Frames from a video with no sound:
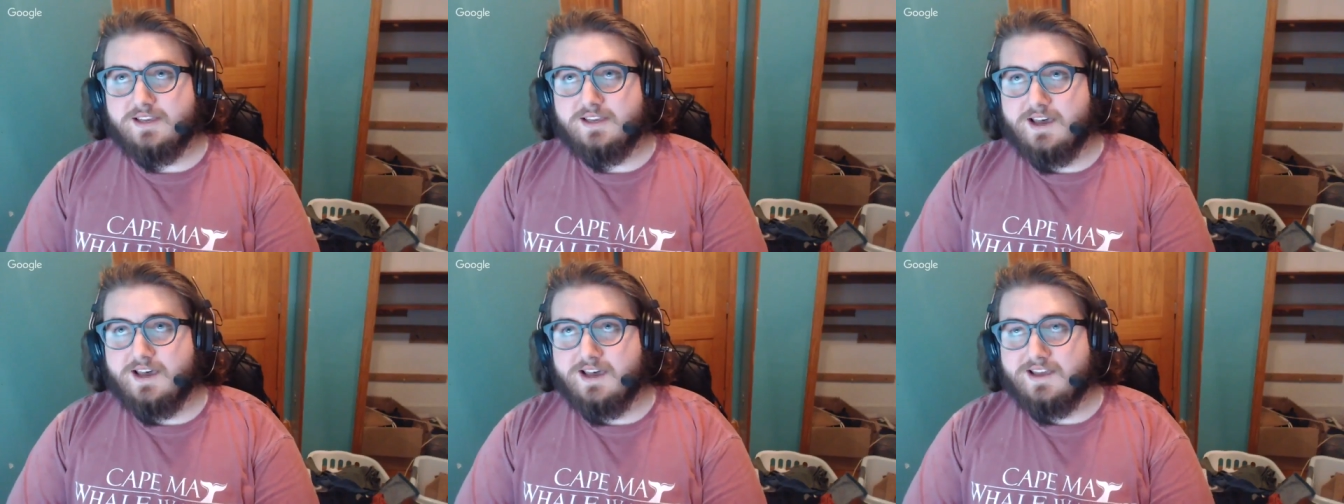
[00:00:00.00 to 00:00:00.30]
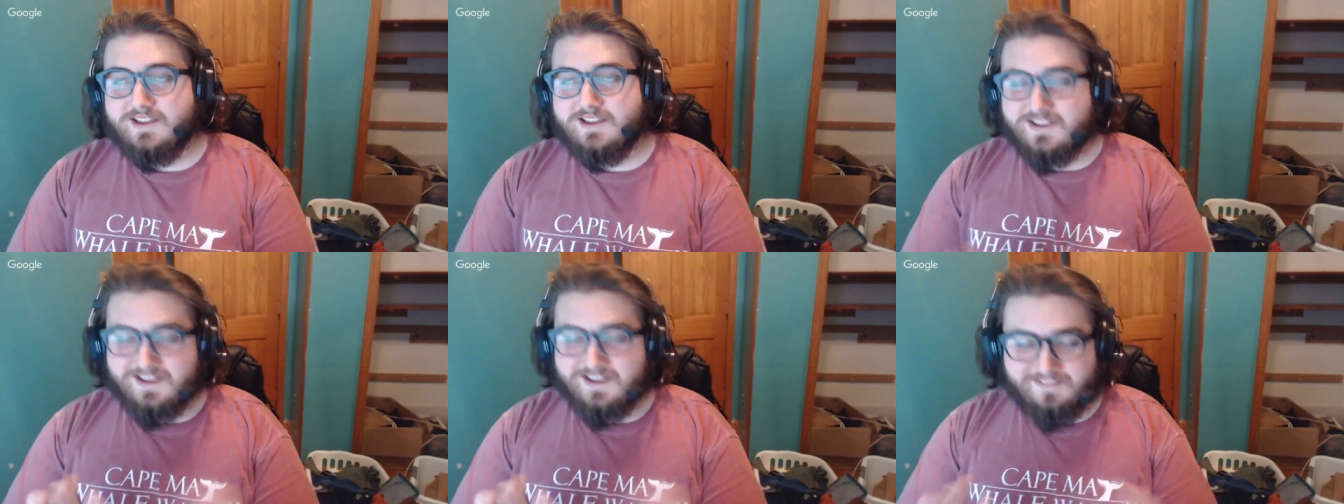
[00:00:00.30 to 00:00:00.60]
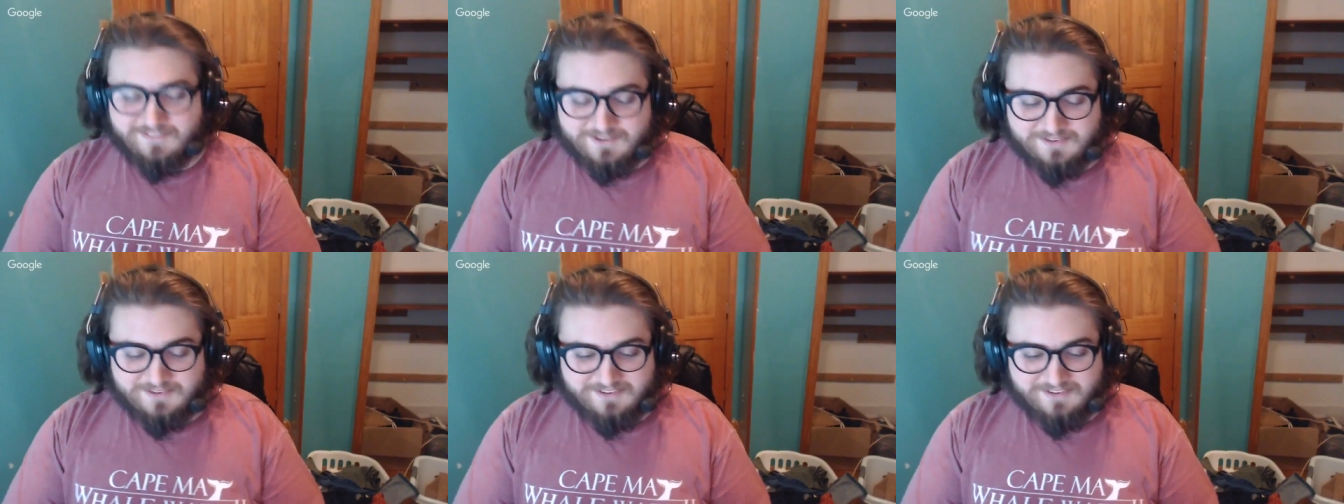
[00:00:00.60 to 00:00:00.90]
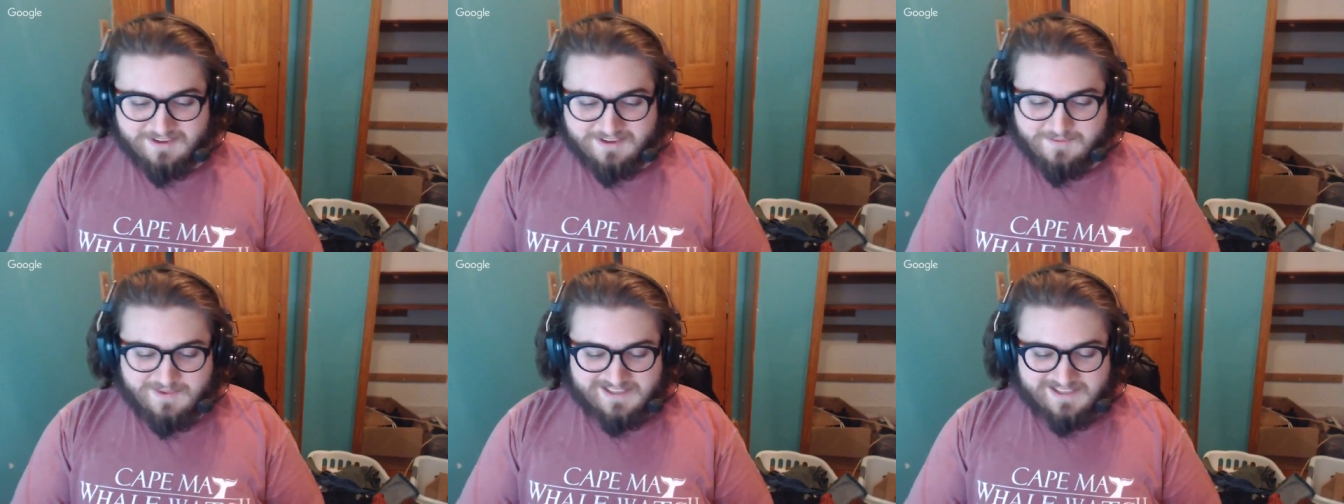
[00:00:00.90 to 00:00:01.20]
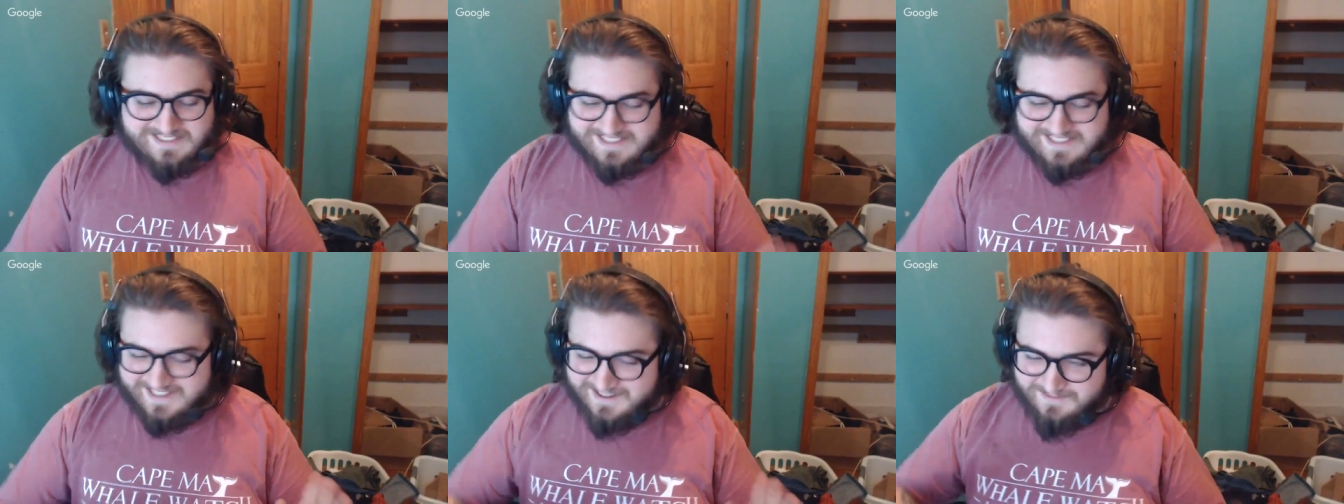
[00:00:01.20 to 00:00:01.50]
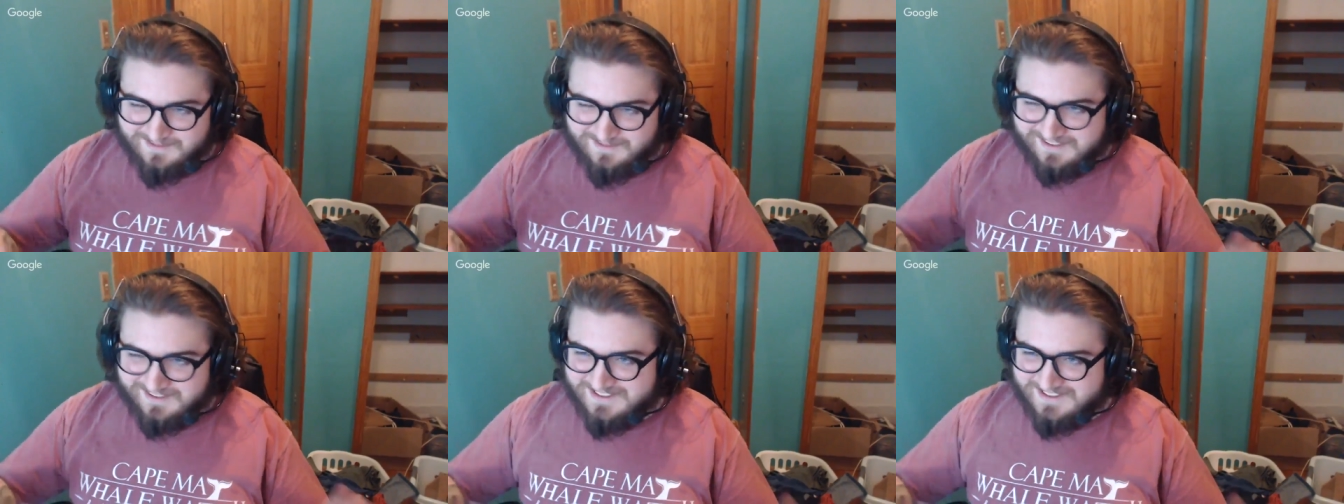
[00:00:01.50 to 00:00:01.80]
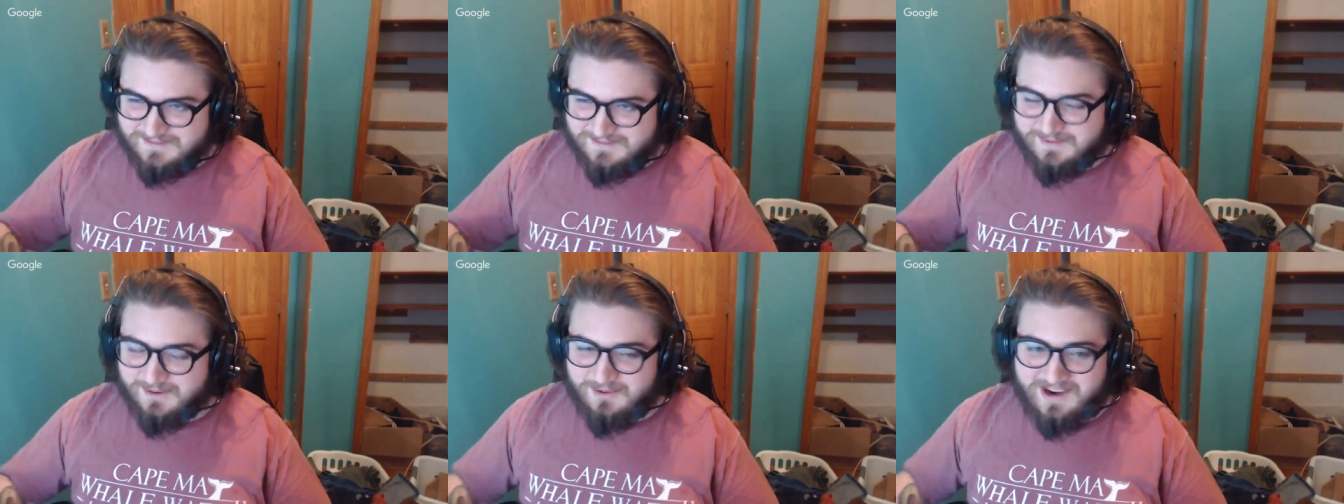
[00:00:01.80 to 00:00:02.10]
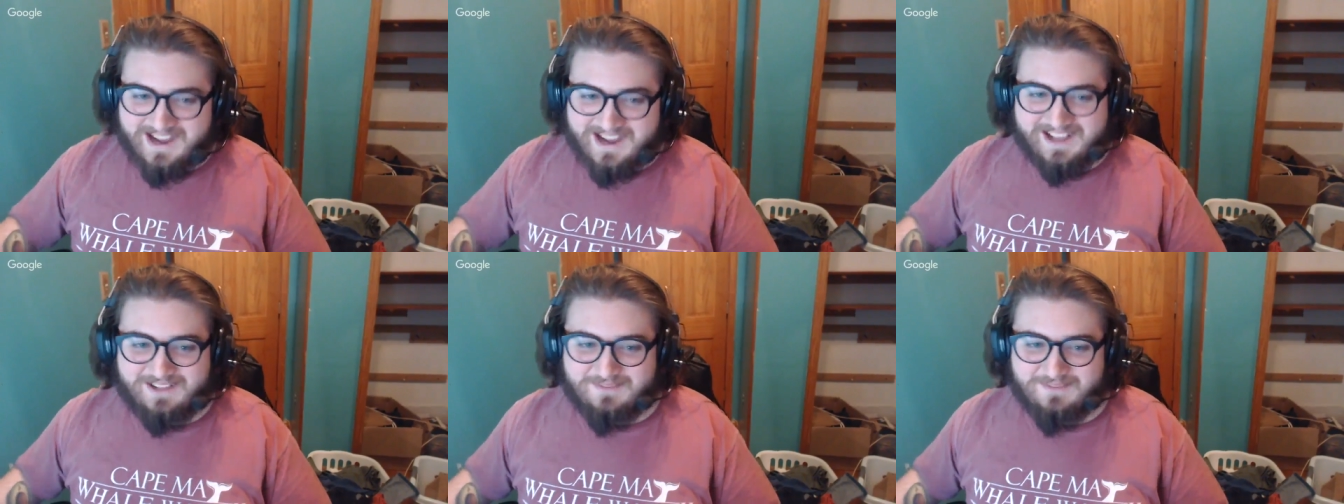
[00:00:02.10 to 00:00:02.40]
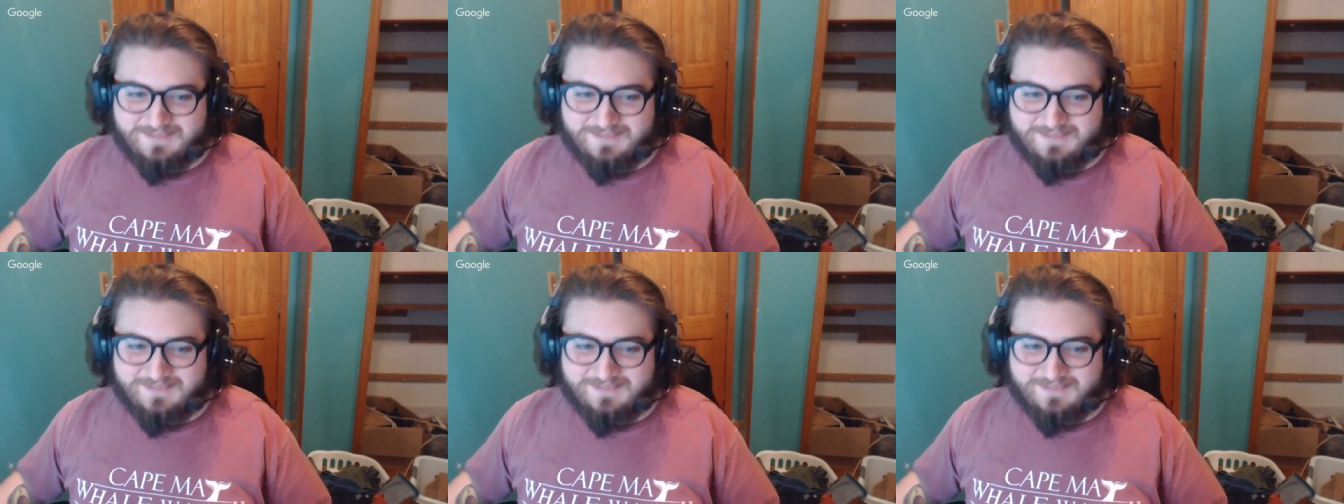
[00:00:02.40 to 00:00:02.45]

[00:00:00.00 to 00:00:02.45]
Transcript: Uh, you have to forgive me because I am. It's been a while.